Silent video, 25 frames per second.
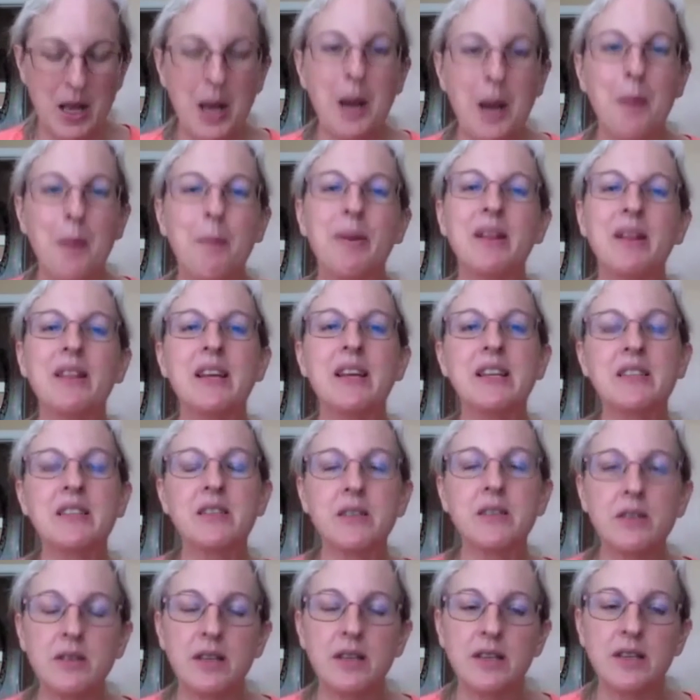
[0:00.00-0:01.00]
But let's
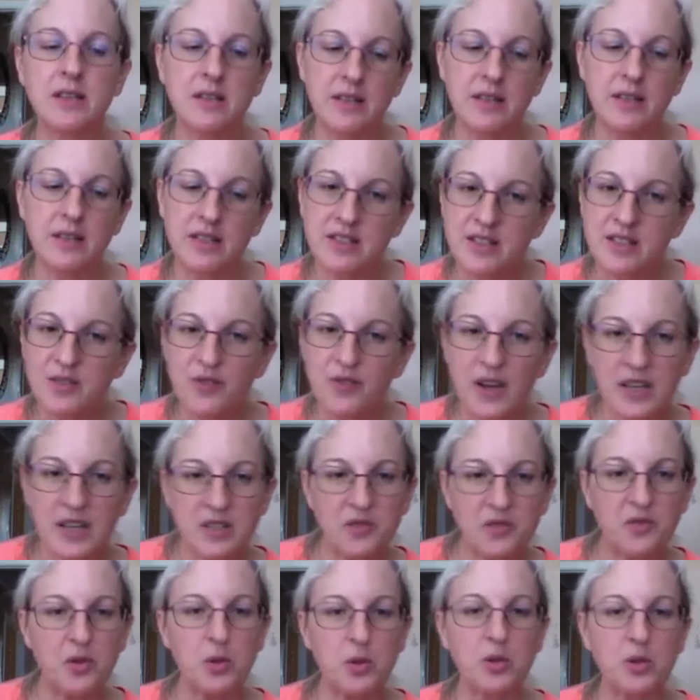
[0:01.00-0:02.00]
look, let's fast
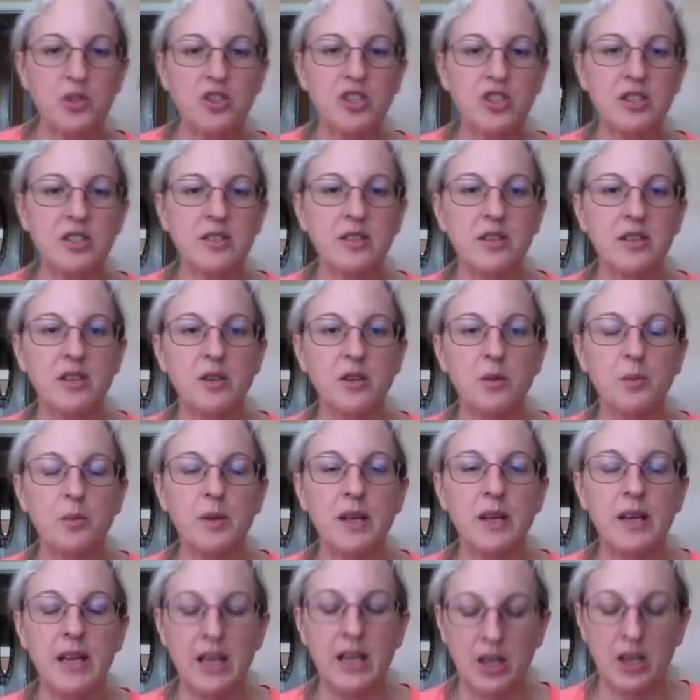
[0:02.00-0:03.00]
forward just a little
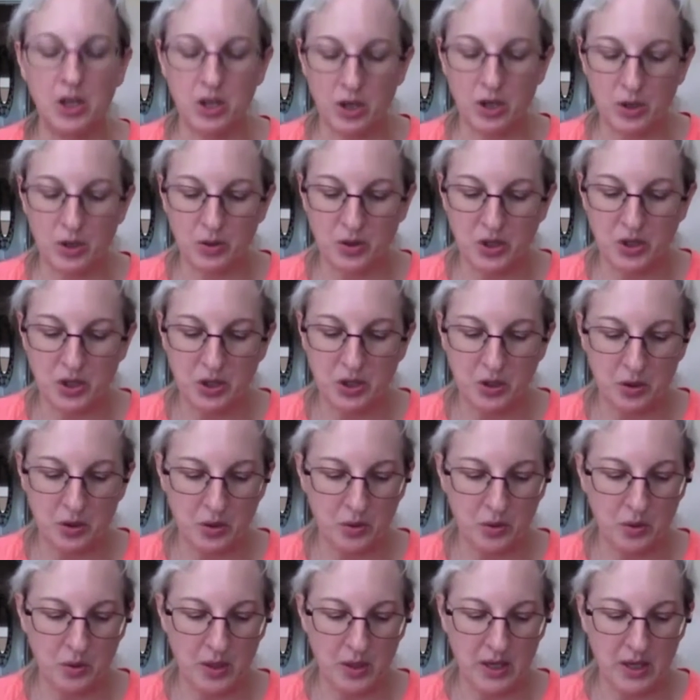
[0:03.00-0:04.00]
bit and go
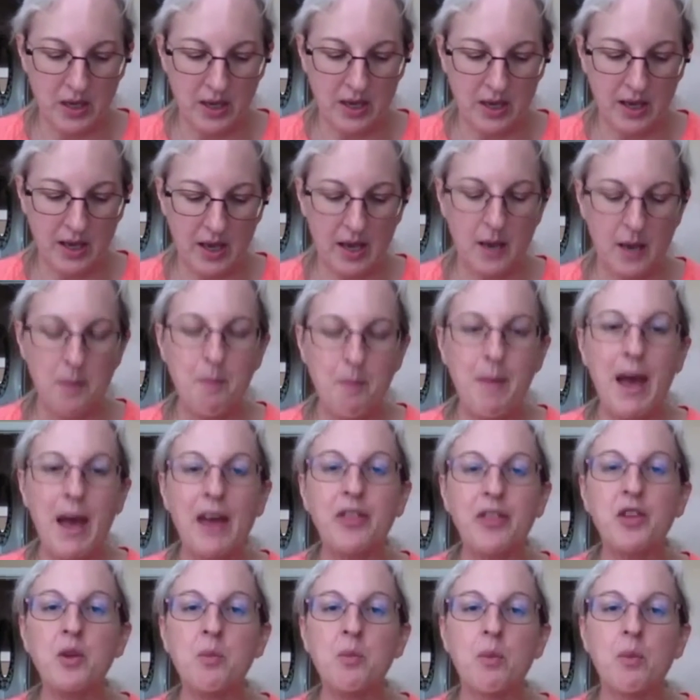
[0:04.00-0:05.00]
to uh,
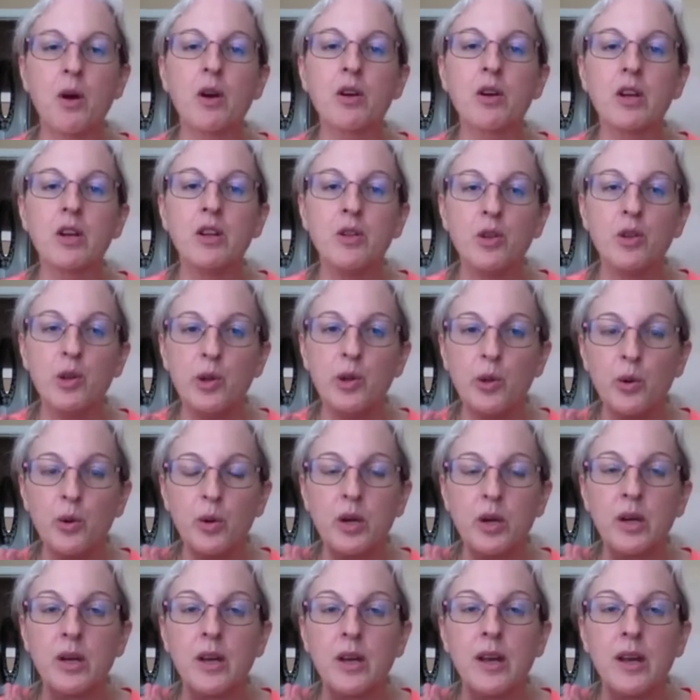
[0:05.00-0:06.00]
Matthew, Mark, and Luke,